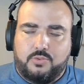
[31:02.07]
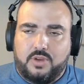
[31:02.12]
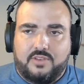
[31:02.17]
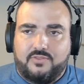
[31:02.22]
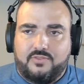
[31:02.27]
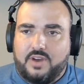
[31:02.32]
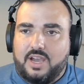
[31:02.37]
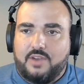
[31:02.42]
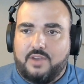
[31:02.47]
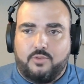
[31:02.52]

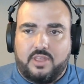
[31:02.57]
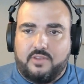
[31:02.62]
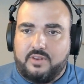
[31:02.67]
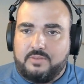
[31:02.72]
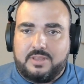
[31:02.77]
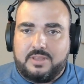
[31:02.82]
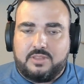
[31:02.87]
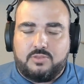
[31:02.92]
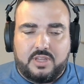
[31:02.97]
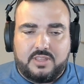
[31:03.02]
25,
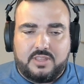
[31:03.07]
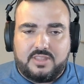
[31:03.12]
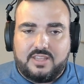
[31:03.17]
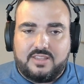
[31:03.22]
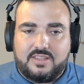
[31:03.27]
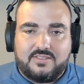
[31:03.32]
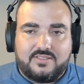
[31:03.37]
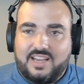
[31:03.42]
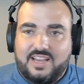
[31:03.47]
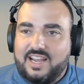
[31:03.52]
whatever, mid
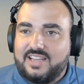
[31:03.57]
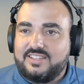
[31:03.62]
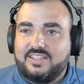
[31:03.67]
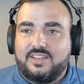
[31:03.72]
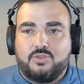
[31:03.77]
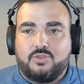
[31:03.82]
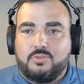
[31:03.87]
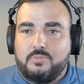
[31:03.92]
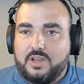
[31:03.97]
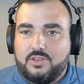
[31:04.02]
20s. I
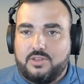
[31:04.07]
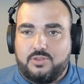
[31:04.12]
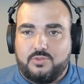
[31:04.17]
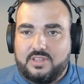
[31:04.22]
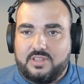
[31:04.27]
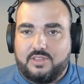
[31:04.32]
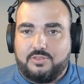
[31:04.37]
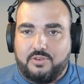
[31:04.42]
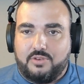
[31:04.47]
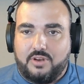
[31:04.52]
didn't do much
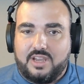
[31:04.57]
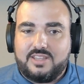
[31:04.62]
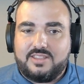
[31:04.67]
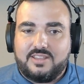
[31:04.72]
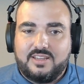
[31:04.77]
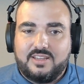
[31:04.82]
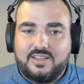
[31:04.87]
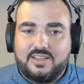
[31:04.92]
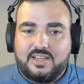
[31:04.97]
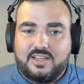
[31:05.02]
with that, right?